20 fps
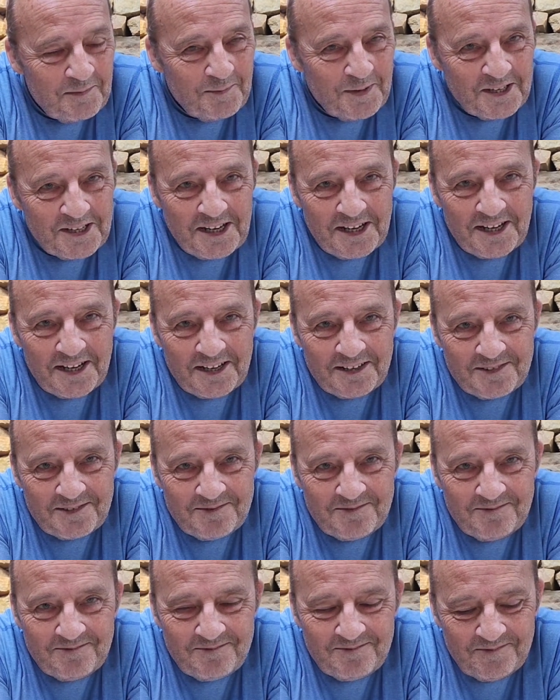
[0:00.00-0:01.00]
But yeah,
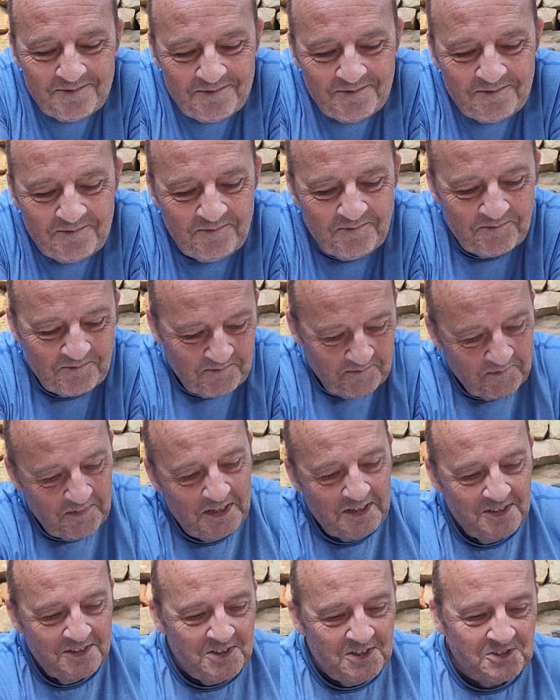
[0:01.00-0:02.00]

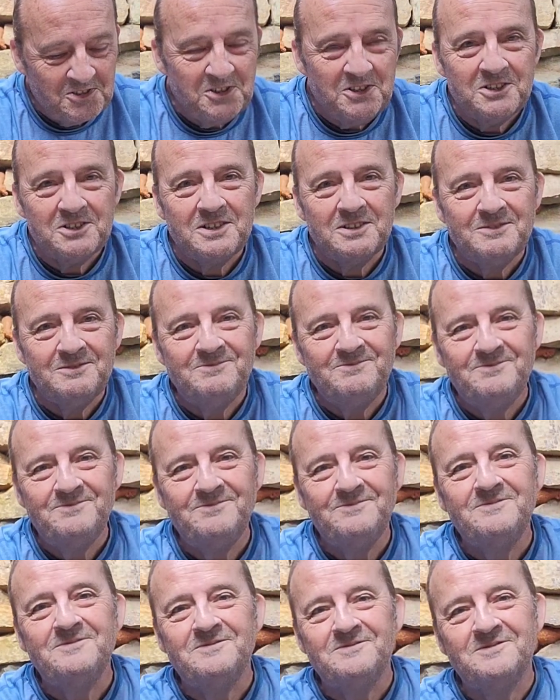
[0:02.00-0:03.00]
this is good.
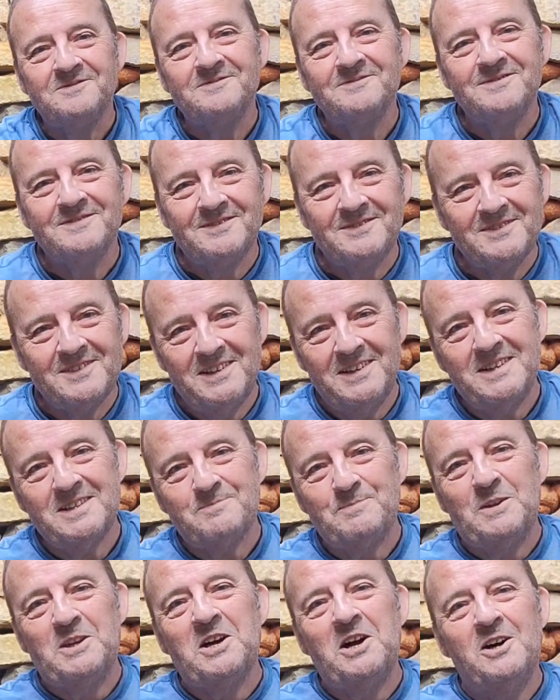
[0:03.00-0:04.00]
It's
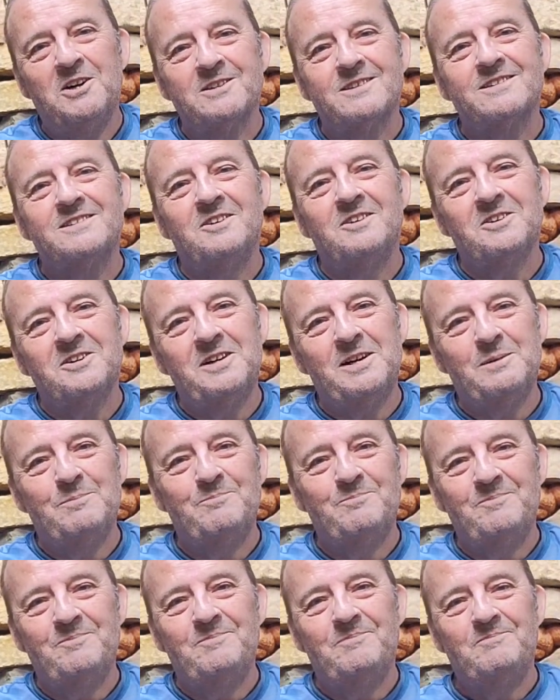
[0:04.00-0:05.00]
been a hard slog up.
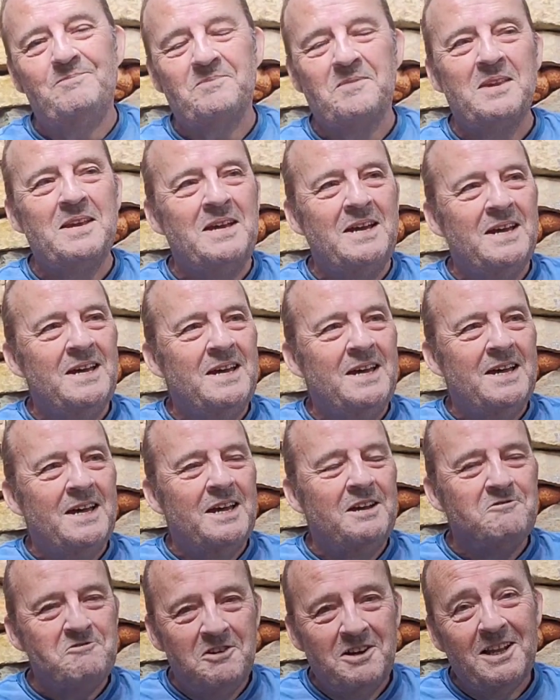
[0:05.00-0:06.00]

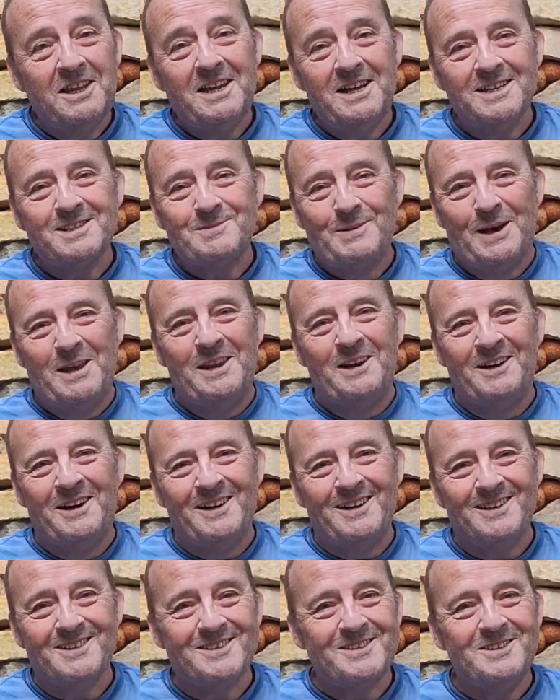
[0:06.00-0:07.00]
It really has been a
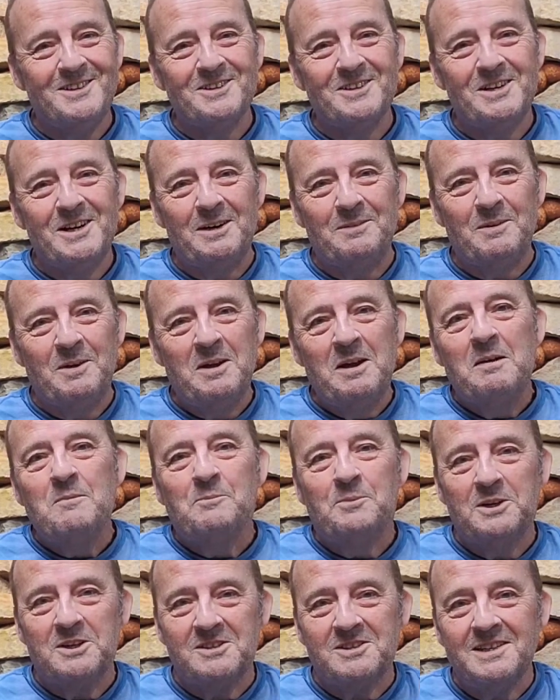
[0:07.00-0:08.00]
hard slog up.
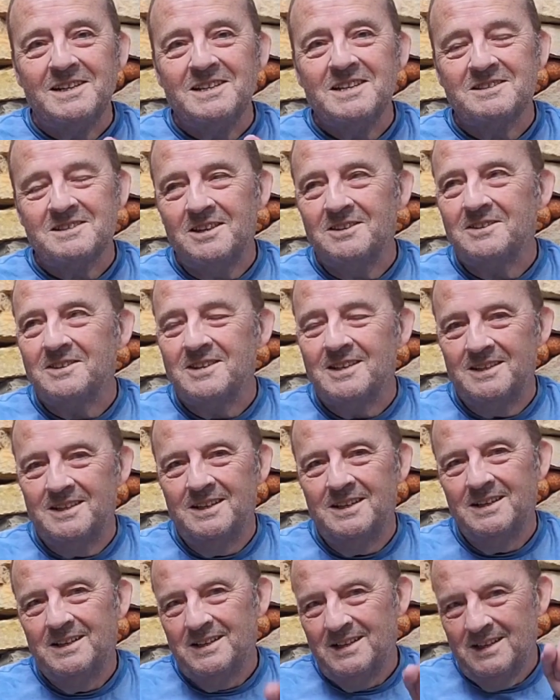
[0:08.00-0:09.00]
But I'll tell you something,
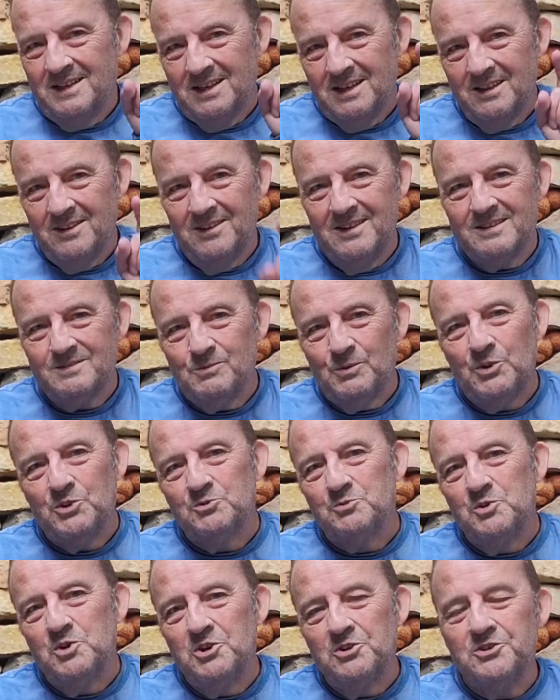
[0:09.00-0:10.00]
this
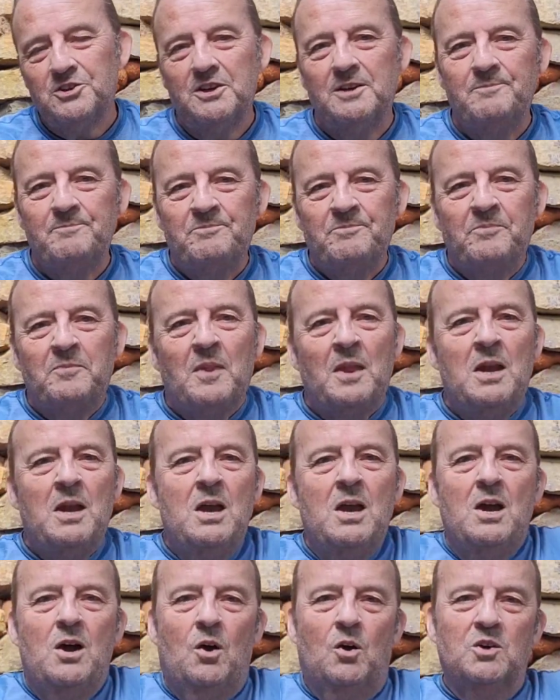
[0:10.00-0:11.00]
one's worth it.
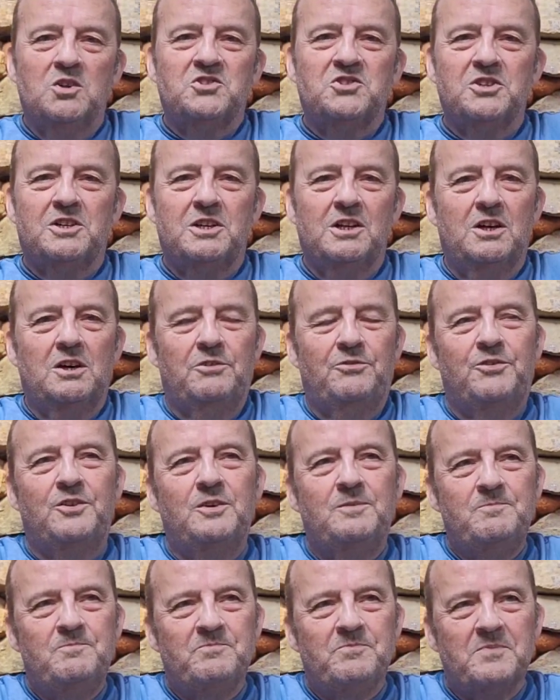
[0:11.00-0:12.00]
Oyster Clough.
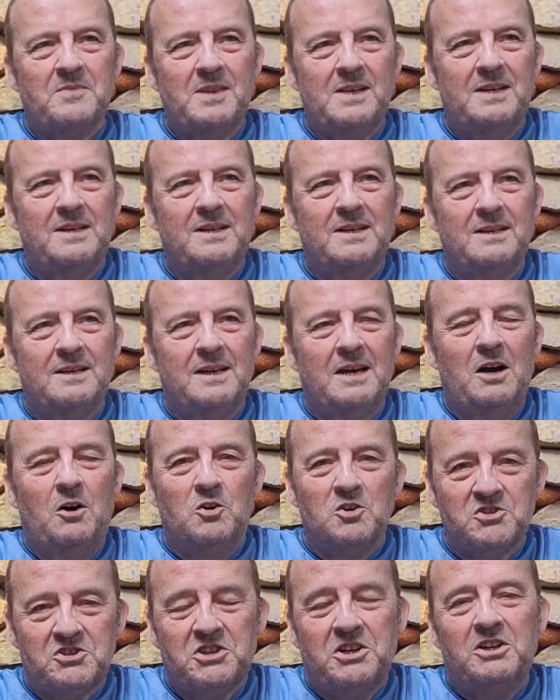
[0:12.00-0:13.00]

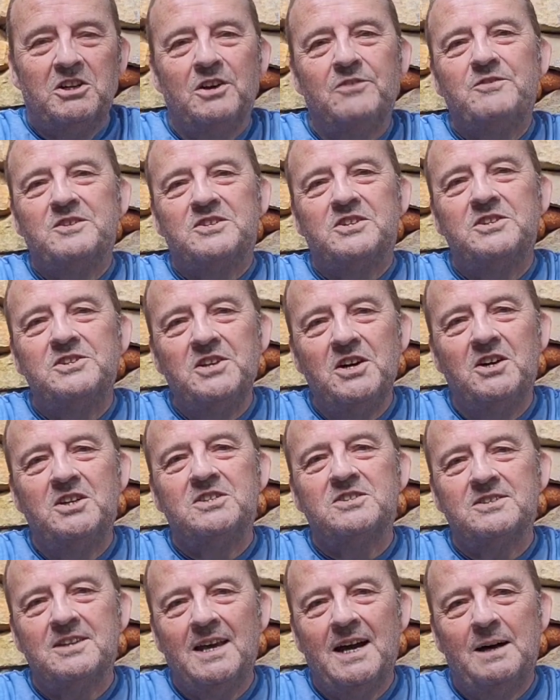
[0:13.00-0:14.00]
Oyster Clough is a
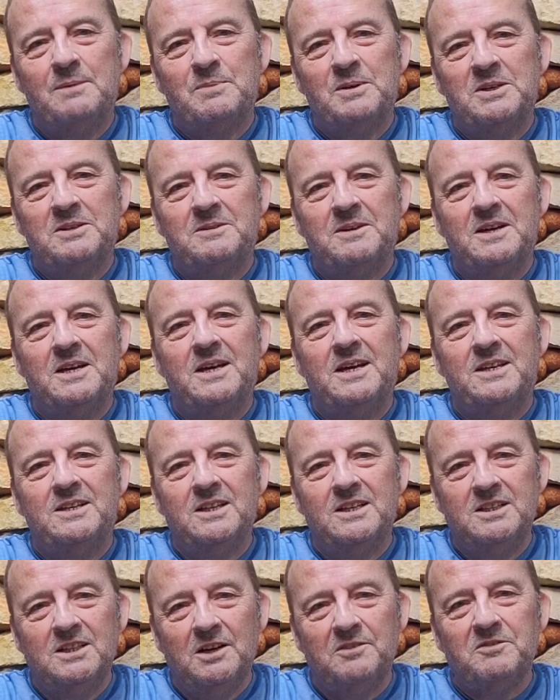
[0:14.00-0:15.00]
nice cabin in
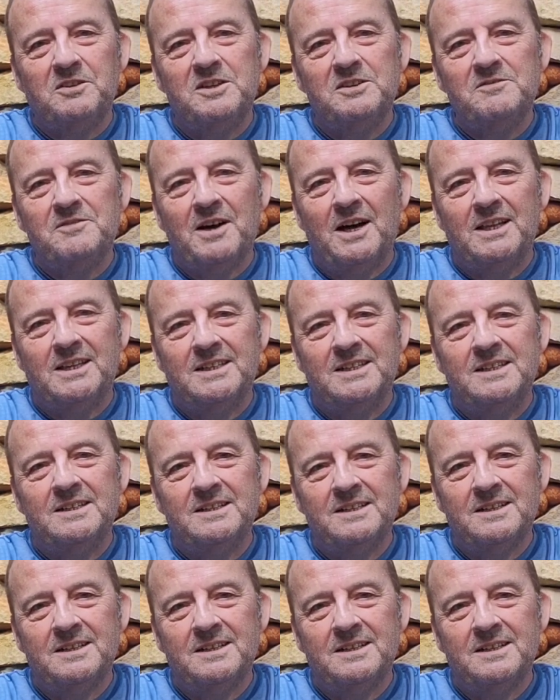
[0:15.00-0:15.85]
a lovely valley.